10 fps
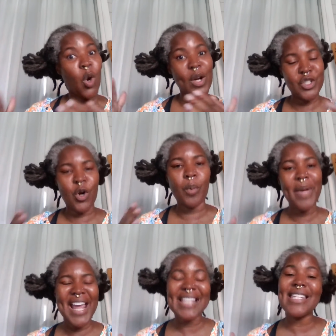go at your own
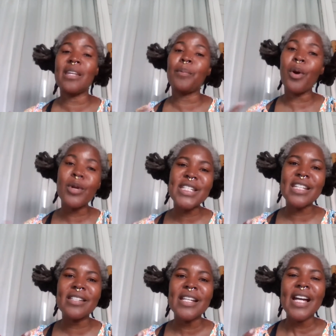pace. In
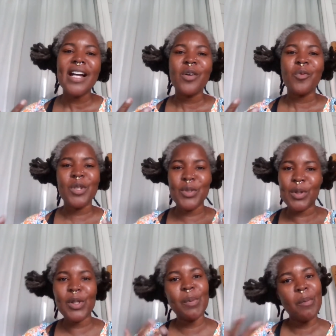person, we do
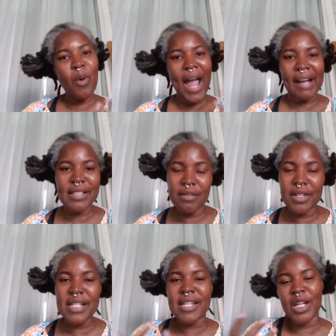a little bit more
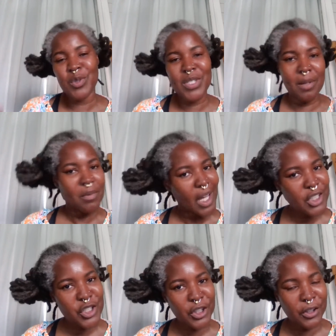activities and I do some
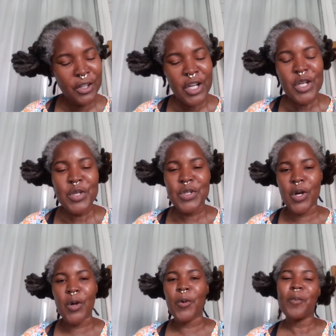lecture.
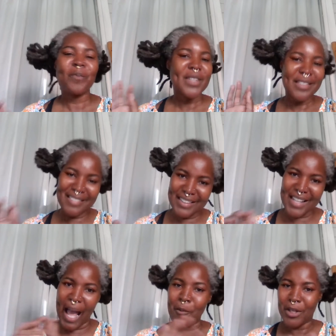So
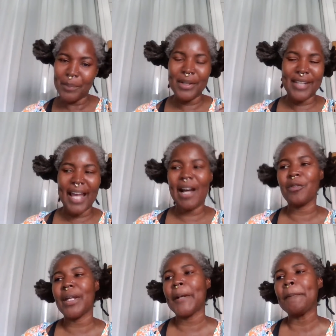I want to put that
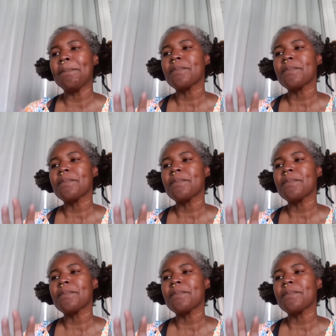out there.